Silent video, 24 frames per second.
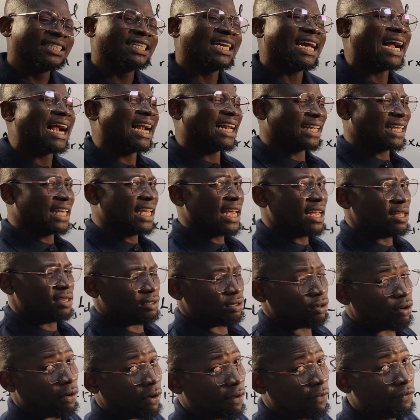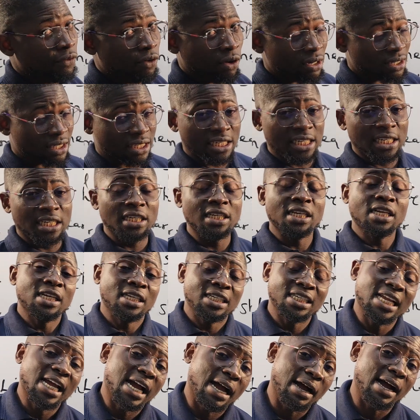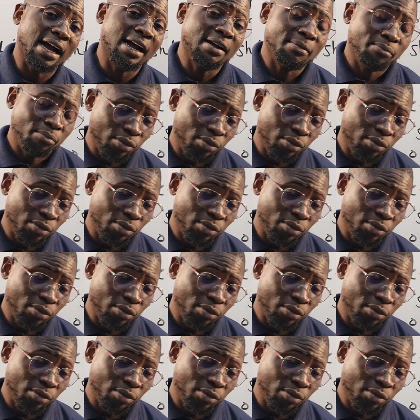alkenes obviously they are